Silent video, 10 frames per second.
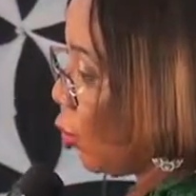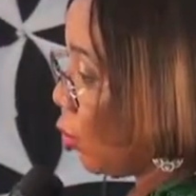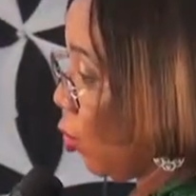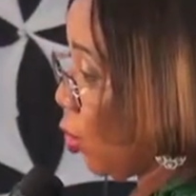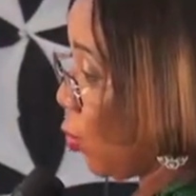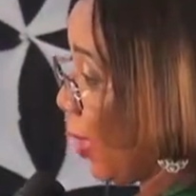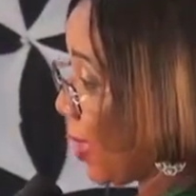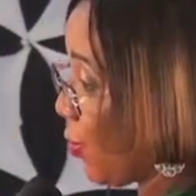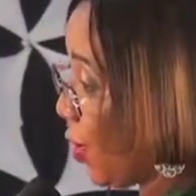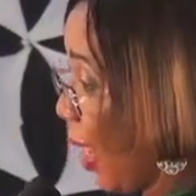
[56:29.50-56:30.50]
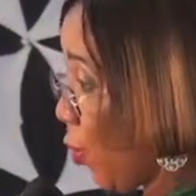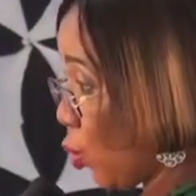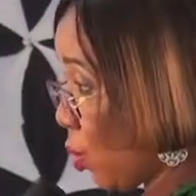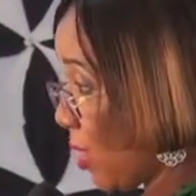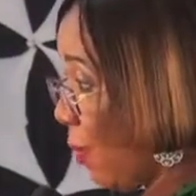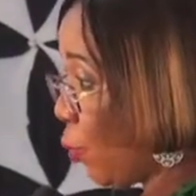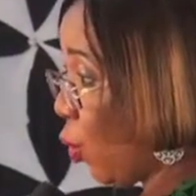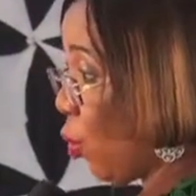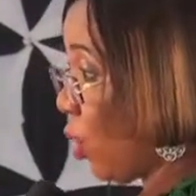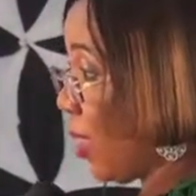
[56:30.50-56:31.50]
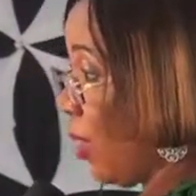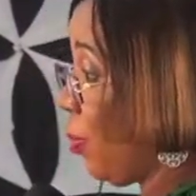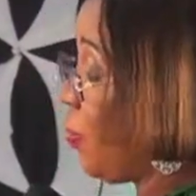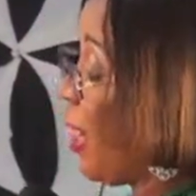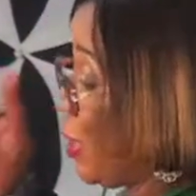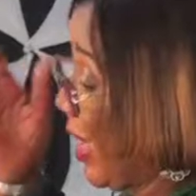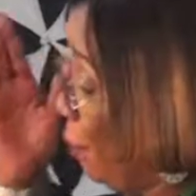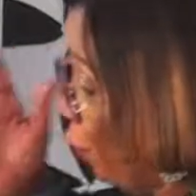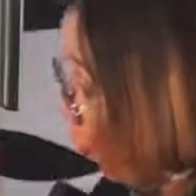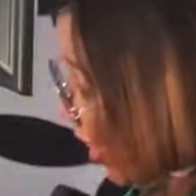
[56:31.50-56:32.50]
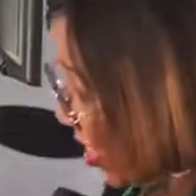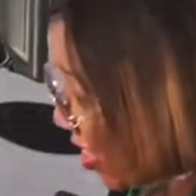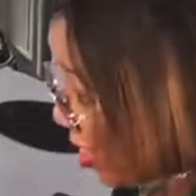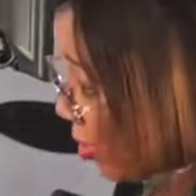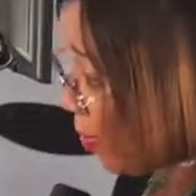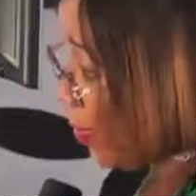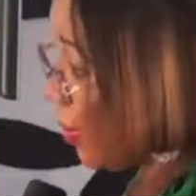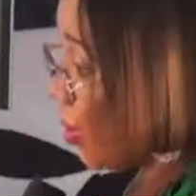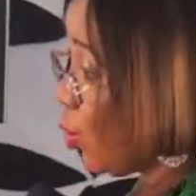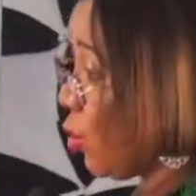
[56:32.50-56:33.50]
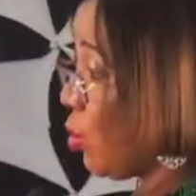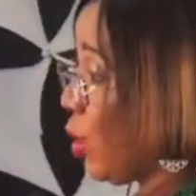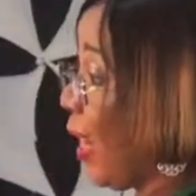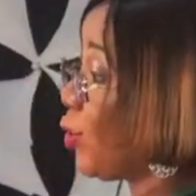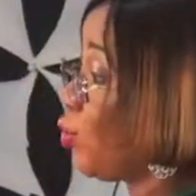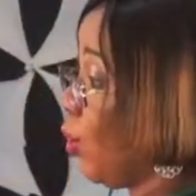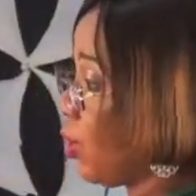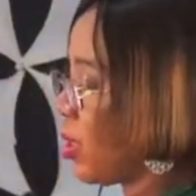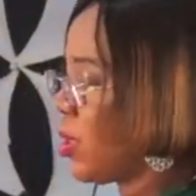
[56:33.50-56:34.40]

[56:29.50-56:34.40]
don't want to be exceptional. I want to slap you on one leg. Maybe I should slap you first. I should not.